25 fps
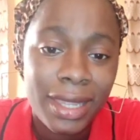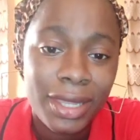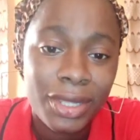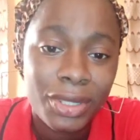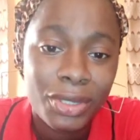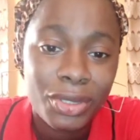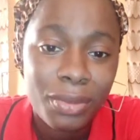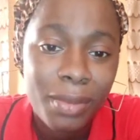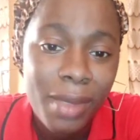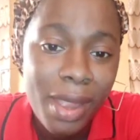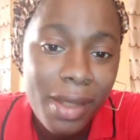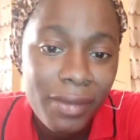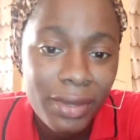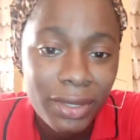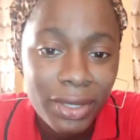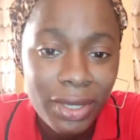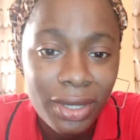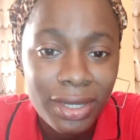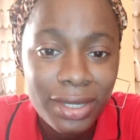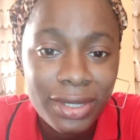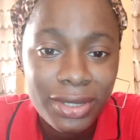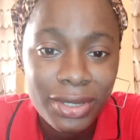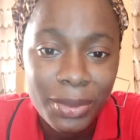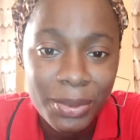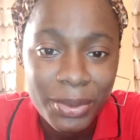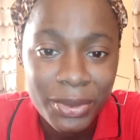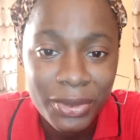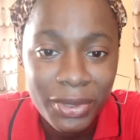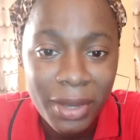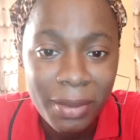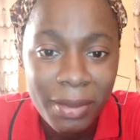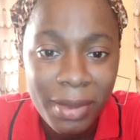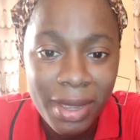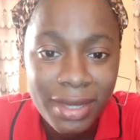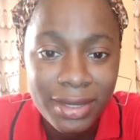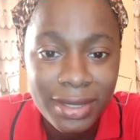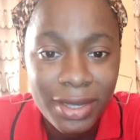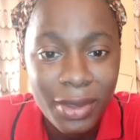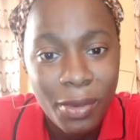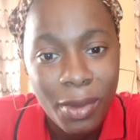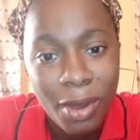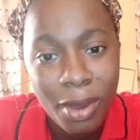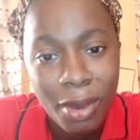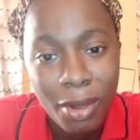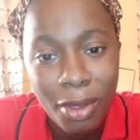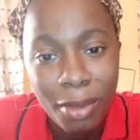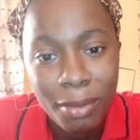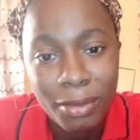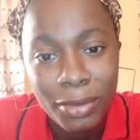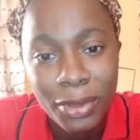To my returning subscribers, I
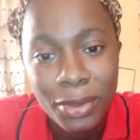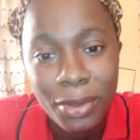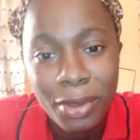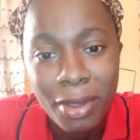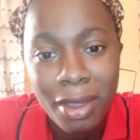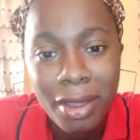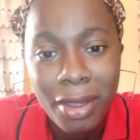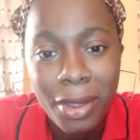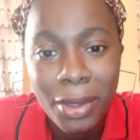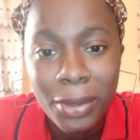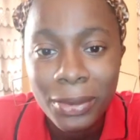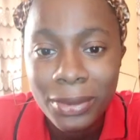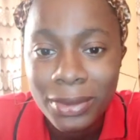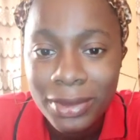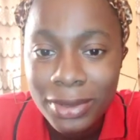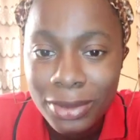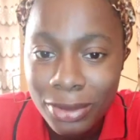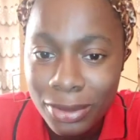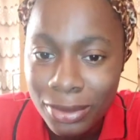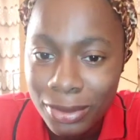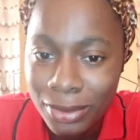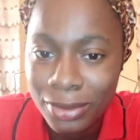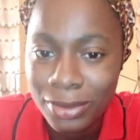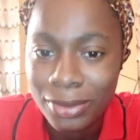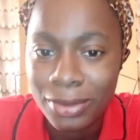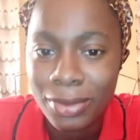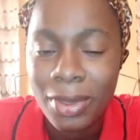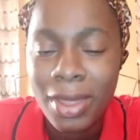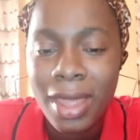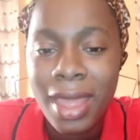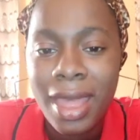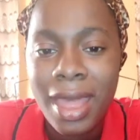welcome you all too.